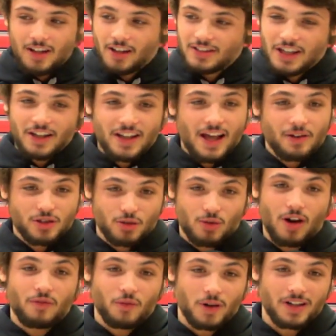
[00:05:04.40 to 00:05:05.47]
I'll tell you, that was a
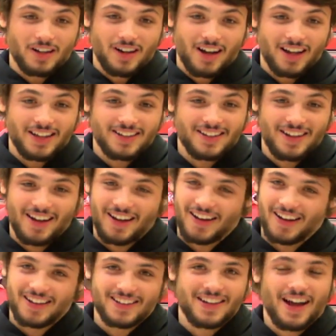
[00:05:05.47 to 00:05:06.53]
rough one tonight.
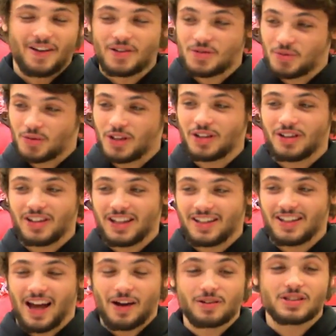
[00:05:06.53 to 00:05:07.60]
Uh, I was really,
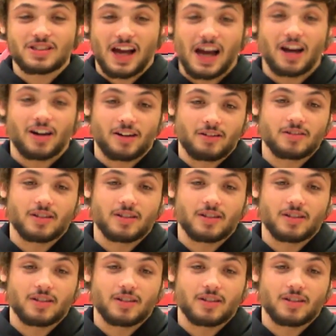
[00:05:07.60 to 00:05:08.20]
I was tired.